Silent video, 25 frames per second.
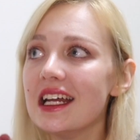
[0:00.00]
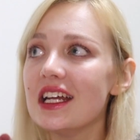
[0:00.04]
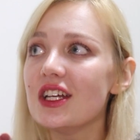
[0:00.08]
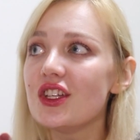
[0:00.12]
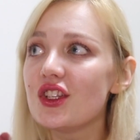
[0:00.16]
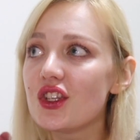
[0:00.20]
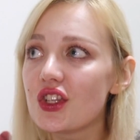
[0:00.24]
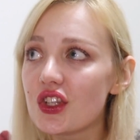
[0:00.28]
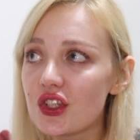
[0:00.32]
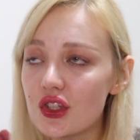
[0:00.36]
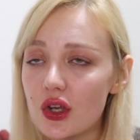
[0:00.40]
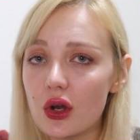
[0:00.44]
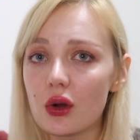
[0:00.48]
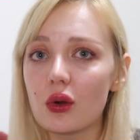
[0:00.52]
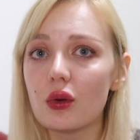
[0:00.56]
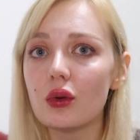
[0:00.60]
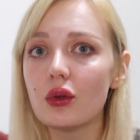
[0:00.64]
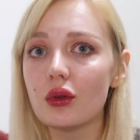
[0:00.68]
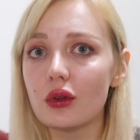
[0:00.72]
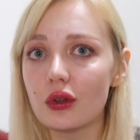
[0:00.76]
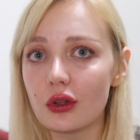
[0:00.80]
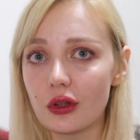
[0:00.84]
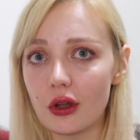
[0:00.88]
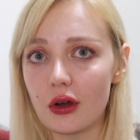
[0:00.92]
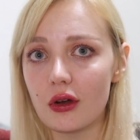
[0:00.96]
is
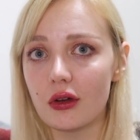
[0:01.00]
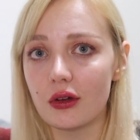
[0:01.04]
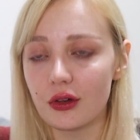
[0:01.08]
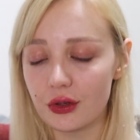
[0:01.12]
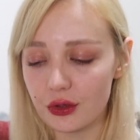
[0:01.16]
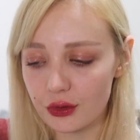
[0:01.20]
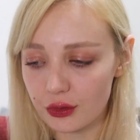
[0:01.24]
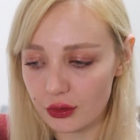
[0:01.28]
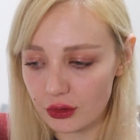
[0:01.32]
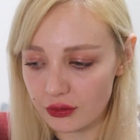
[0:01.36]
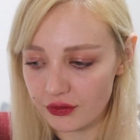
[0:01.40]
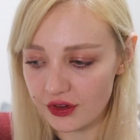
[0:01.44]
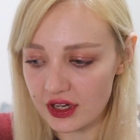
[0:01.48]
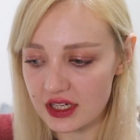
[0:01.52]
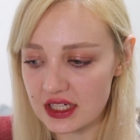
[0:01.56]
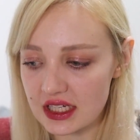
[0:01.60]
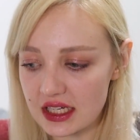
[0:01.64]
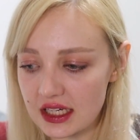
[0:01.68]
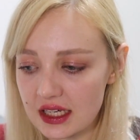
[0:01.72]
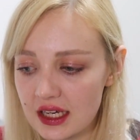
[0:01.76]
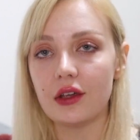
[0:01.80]
so long already.